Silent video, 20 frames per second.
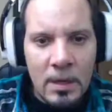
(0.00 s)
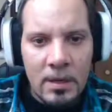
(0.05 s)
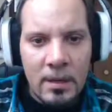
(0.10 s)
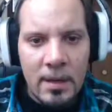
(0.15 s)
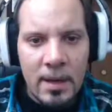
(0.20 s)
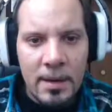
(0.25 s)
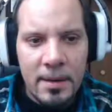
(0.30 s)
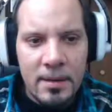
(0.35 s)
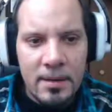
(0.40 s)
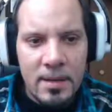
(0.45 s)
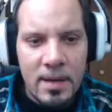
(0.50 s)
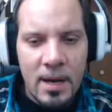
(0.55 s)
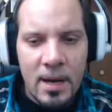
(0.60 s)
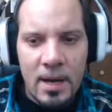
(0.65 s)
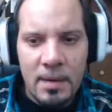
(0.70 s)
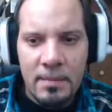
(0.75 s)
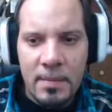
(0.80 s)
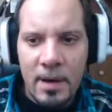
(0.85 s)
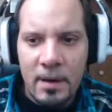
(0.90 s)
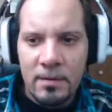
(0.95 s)
That is
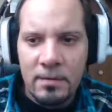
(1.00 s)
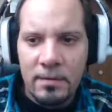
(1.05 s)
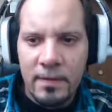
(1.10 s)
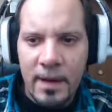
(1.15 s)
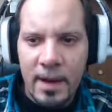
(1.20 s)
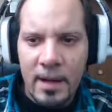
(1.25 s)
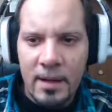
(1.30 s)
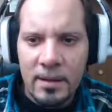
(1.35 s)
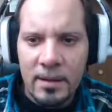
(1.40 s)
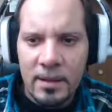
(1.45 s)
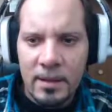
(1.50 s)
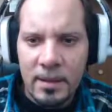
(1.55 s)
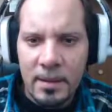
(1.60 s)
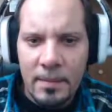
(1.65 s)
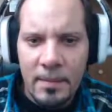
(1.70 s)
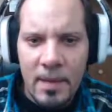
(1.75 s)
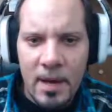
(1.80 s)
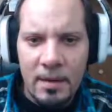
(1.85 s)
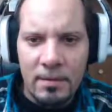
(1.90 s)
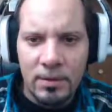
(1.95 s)
High Mountain Valley.
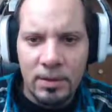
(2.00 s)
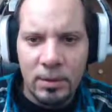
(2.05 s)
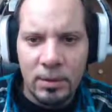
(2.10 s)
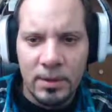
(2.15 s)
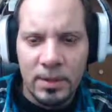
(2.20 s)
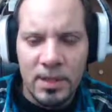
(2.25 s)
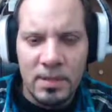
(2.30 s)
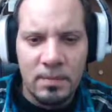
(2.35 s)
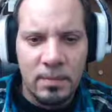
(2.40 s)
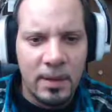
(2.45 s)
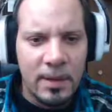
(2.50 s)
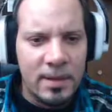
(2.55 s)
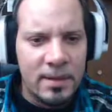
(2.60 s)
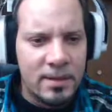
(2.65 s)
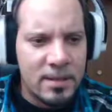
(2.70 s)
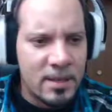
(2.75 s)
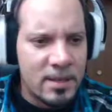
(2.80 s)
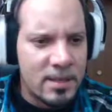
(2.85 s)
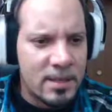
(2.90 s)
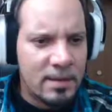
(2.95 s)
I'm not even sure what this place
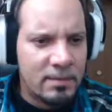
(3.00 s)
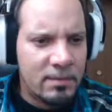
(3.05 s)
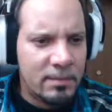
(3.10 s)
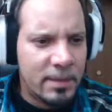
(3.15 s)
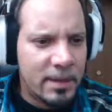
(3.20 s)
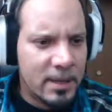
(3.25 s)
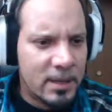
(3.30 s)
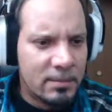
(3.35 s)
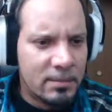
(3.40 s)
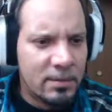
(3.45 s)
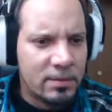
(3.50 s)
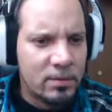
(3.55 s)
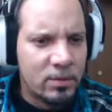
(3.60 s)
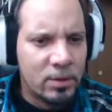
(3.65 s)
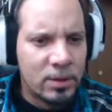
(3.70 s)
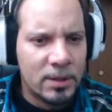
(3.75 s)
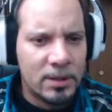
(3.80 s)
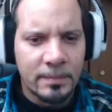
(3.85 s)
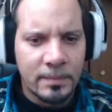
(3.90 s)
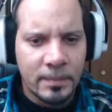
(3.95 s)
is. I've never been here
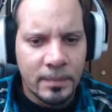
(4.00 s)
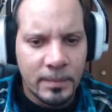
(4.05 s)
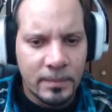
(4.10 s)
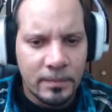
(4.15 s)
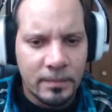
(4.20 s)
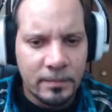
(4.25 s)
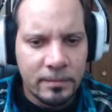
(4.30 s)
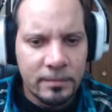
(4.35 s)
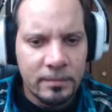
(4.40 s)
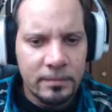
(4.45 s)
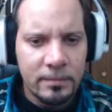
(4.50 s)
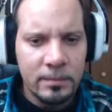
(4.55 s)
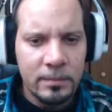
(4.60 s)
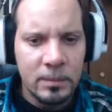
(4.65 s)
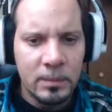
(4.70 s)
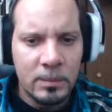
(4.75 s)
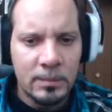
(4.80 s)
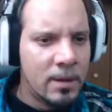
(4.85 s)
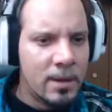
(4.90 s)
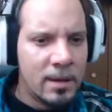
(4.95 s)
before.
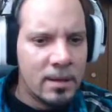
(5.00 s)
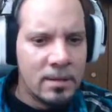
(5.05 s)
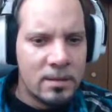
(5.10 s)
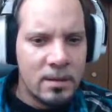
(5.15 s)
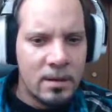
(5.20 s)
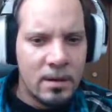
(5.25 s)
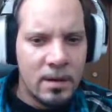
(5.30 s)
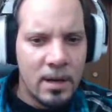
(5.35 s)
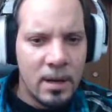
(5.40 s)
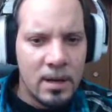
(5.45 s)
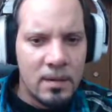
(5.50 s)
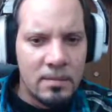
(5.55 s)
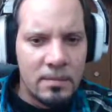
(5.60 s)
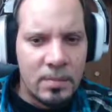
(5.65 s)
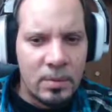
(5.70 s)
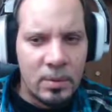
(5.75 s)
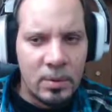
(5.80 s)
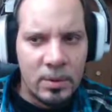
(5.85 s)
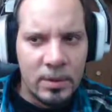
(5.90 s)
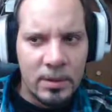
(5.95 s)
That's our
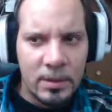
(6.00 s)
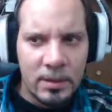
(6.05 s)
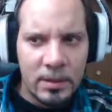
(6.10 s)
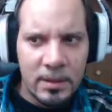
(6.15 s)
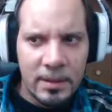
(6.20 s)
endpoint.